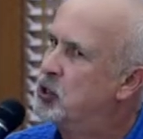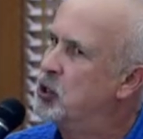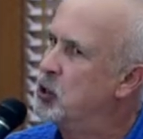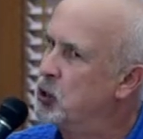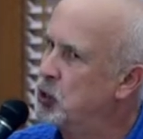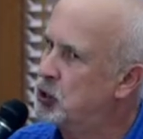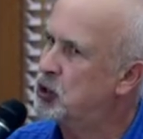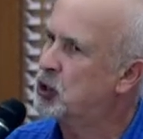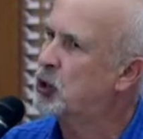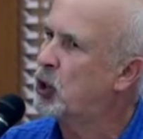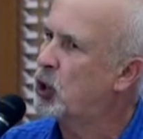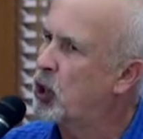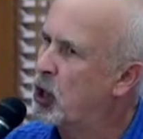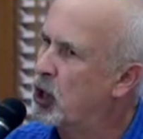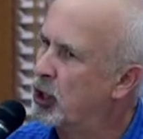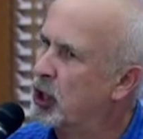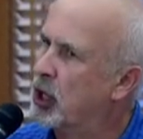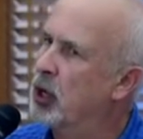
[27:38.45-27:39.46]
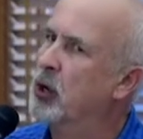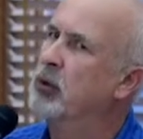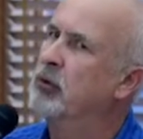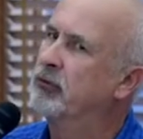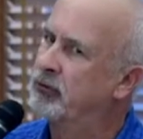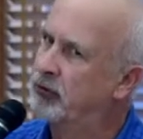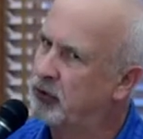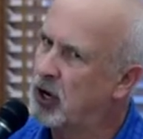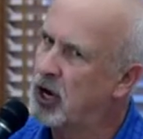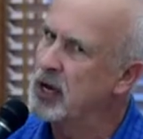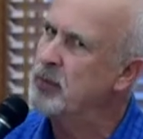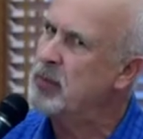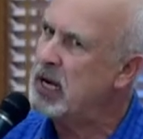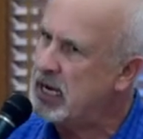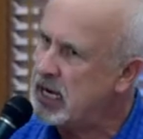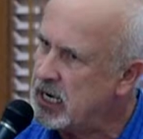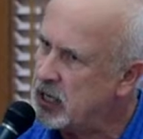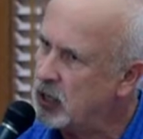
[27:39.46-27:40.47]
to Chicago from
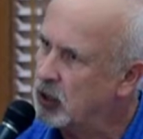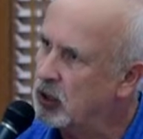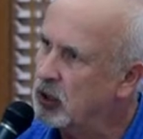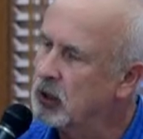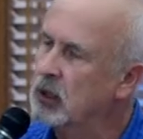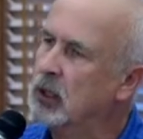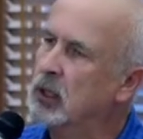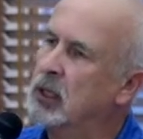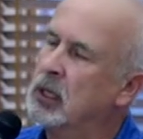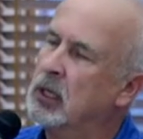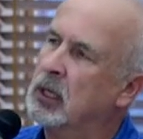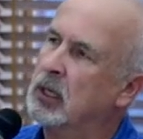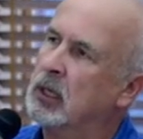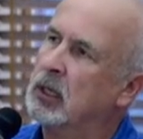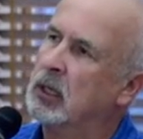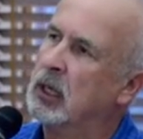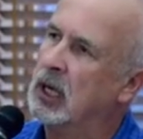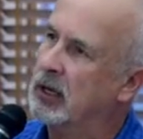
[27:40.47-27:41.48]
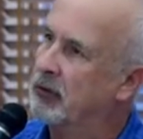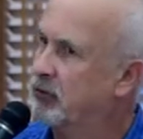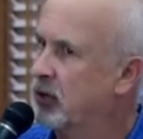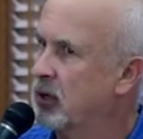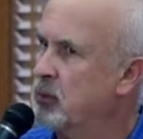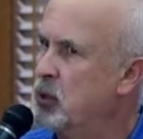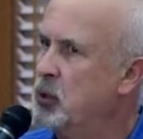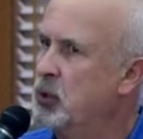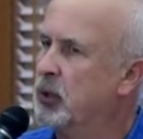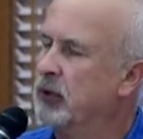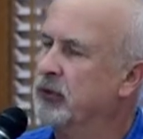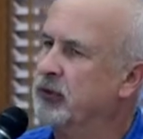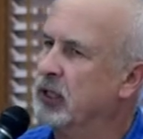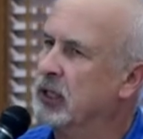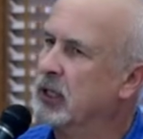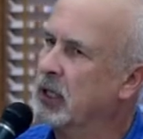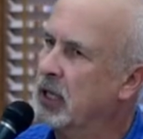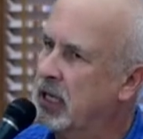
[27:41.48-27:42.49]
here, uh, from
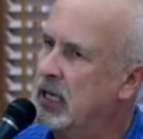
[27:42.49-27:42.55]
Hooterville.